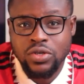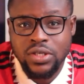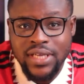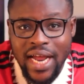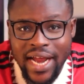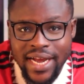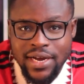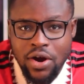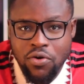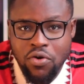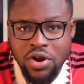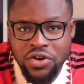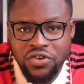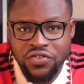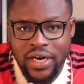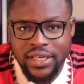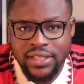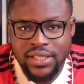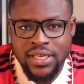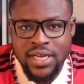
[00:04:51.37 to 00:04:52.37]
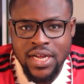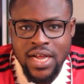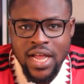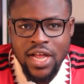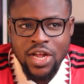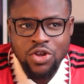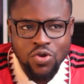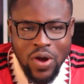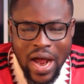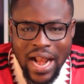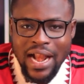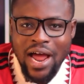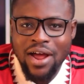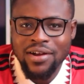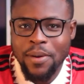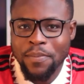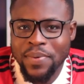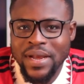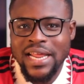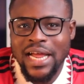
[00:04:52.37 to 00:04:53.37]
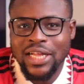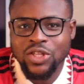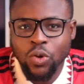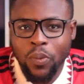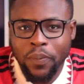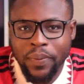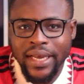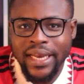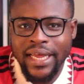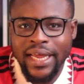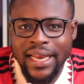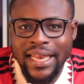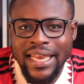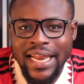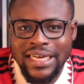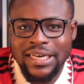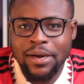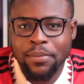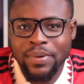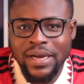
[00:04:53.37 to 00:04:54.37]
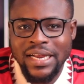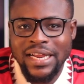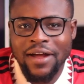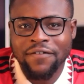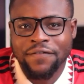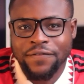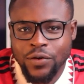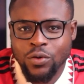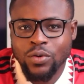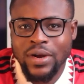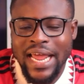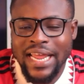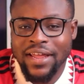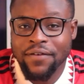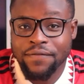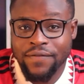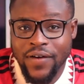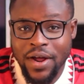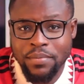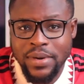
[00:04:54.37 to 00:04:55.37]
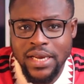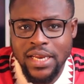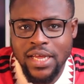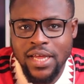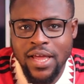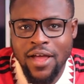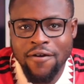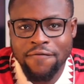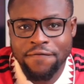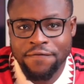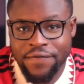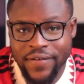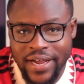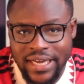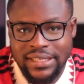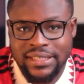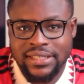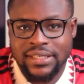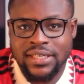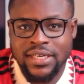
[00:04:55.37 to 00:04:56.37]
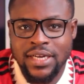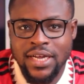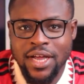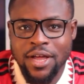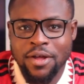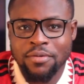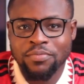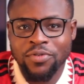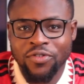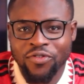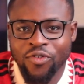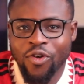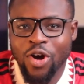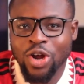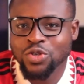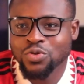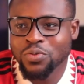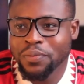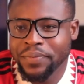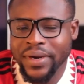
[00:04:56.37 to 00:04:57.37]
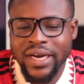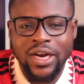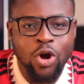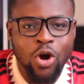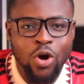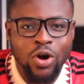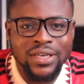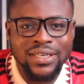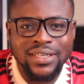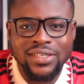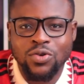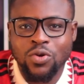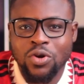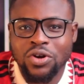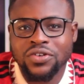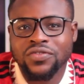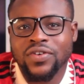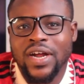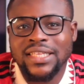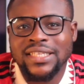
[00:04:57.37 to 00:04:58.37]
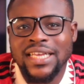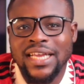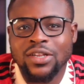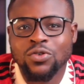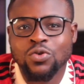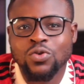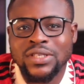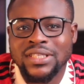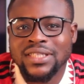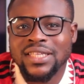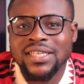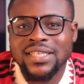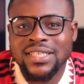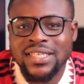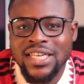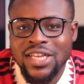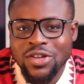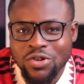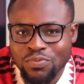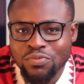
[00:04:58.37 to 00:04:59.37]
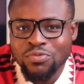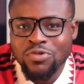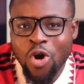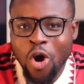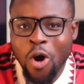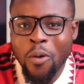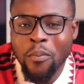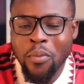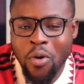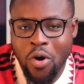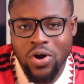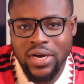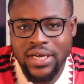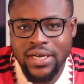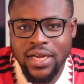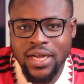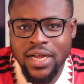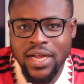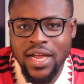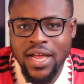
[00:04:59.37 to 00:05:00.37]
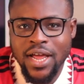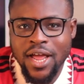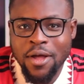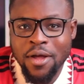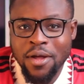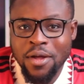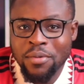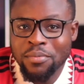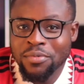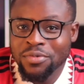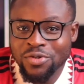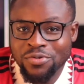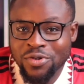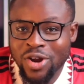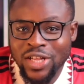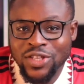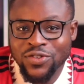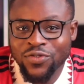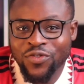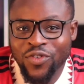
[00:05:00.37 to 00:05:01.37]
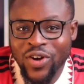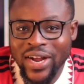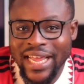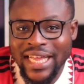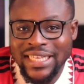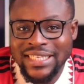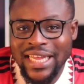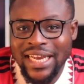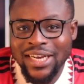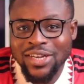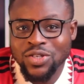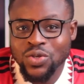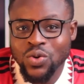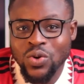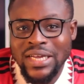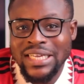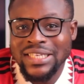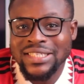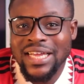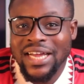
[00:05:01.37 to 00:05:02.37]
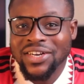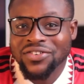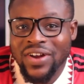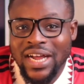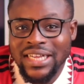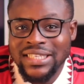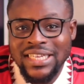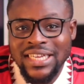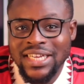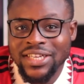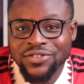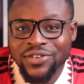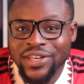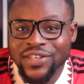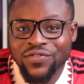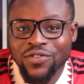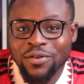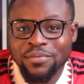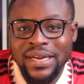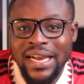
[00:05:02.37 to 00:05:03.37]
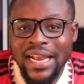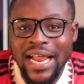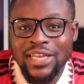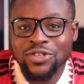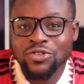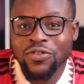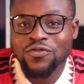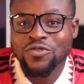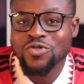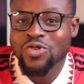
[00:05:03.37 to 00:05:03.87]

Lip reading: to sign the contract. You allow the player to play, let the player feel like a family first before you bring all these contracts and those things on board. Not to forget, Salisu is attracting interest from the likes of